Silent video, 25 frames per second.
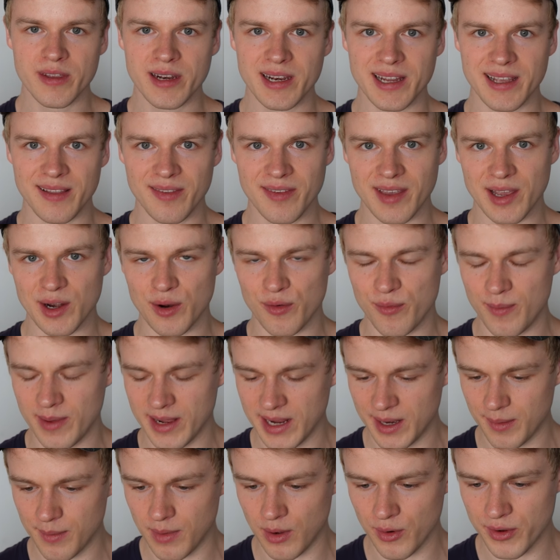it inside of my
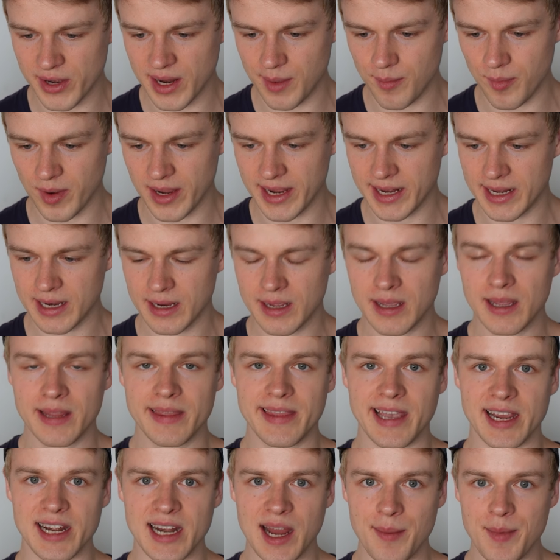inbound template
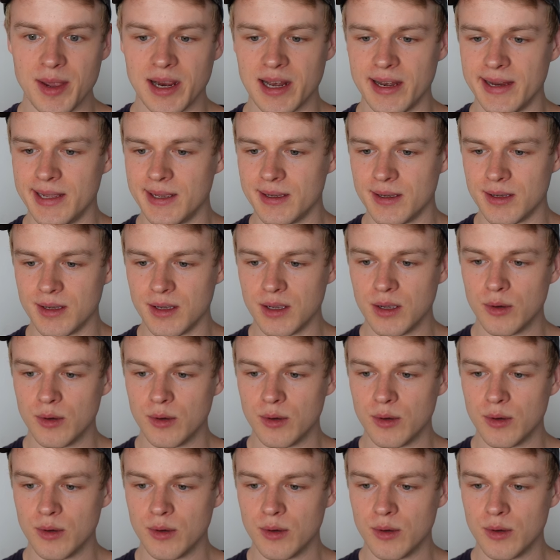dynamically